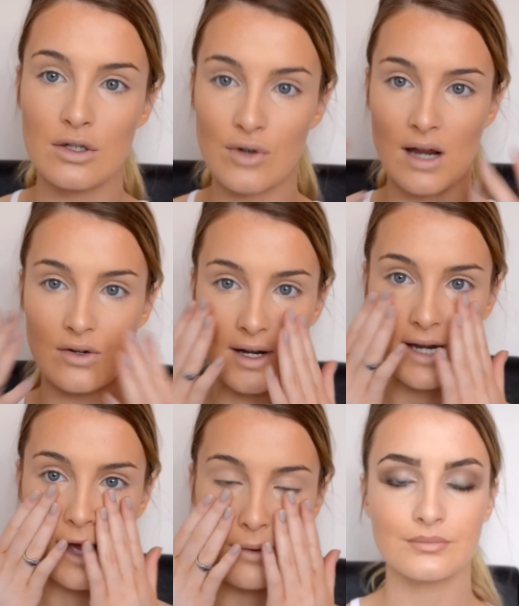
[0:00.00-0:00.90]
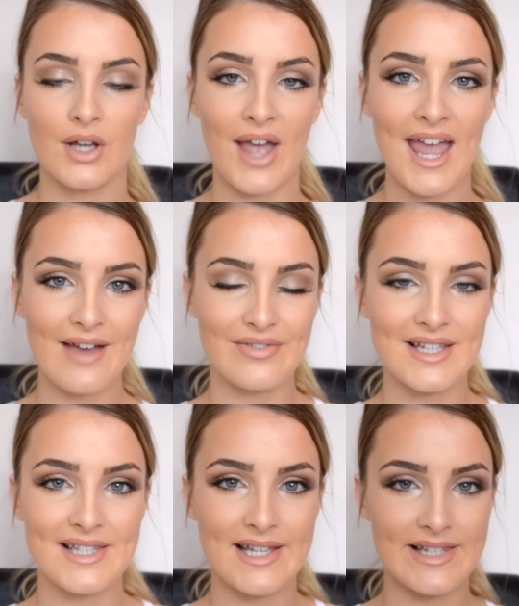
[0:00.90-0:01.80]
strange right now. Okay, and
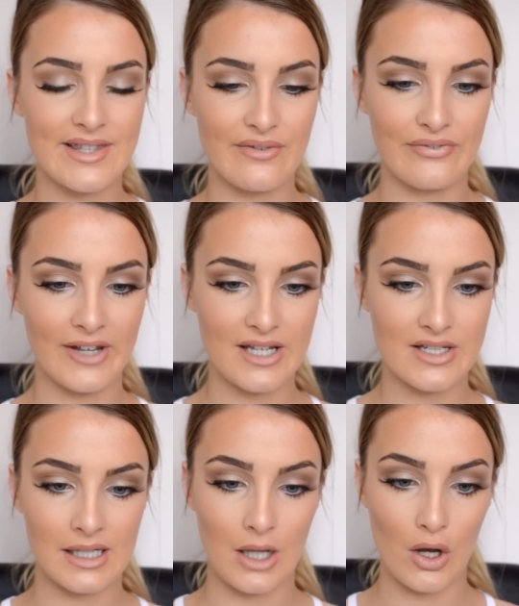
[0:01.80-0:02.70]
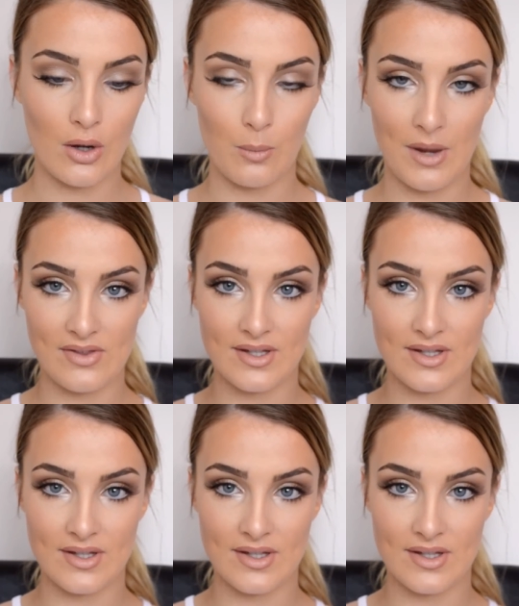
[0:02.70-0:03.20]
this is the finished look with